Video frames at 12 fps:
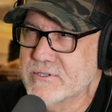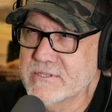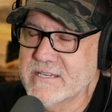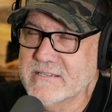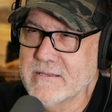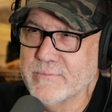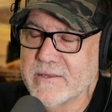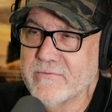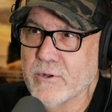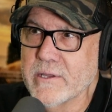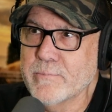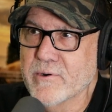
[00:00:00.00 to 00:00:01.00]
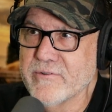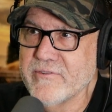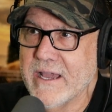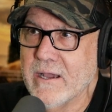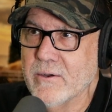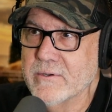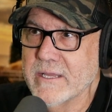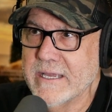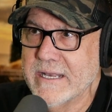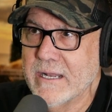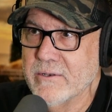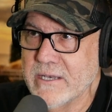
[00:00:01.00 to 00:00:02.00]
said something very profound,
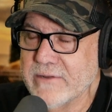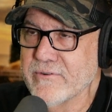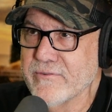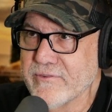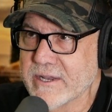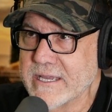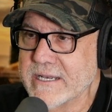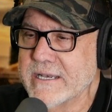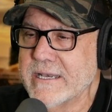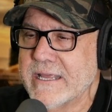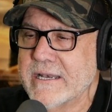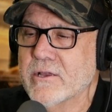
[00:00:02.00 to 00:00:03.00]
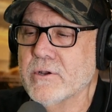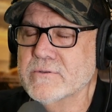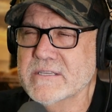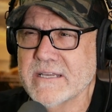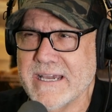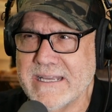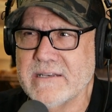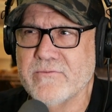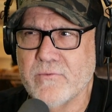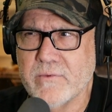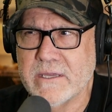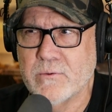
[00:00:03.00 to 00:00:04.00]
and I'll never forget it. And it goes kind
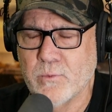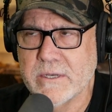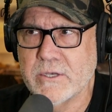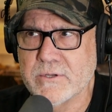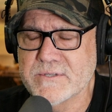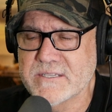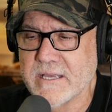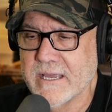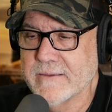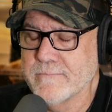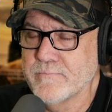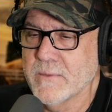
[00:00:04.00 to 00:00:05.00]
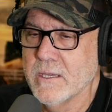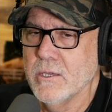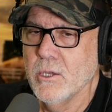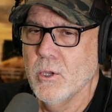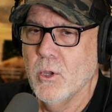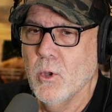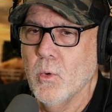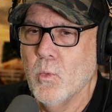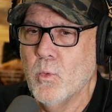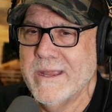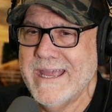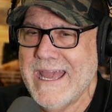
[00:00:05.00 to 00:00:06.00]
of in what you're saying.
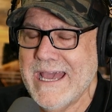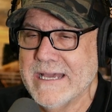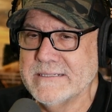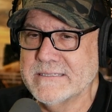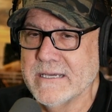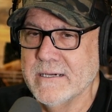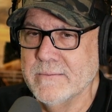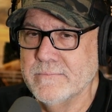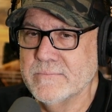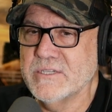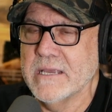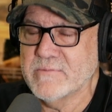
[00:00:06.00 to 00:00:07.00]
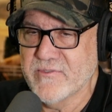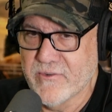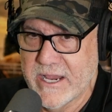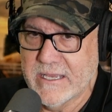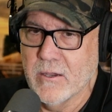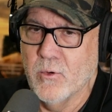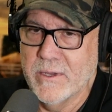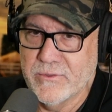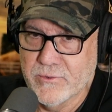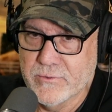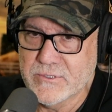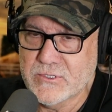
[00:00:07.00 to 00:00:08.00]
We had James Franco went
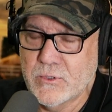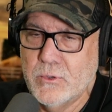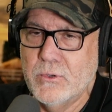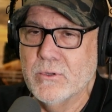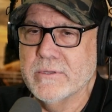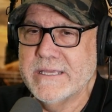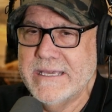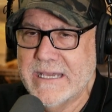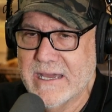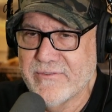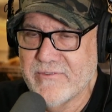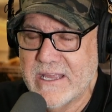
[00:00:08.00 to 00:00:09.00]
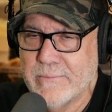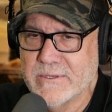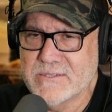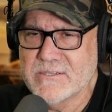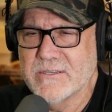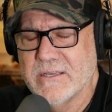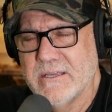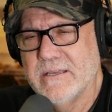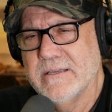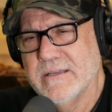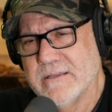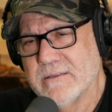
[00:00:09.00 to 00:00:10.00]
through the school. He got famous.
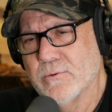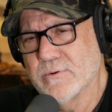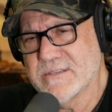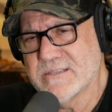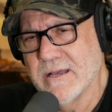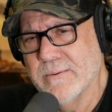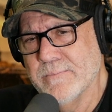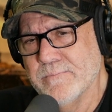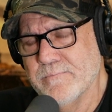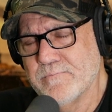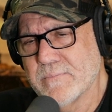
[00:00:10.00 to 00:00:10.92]
There were some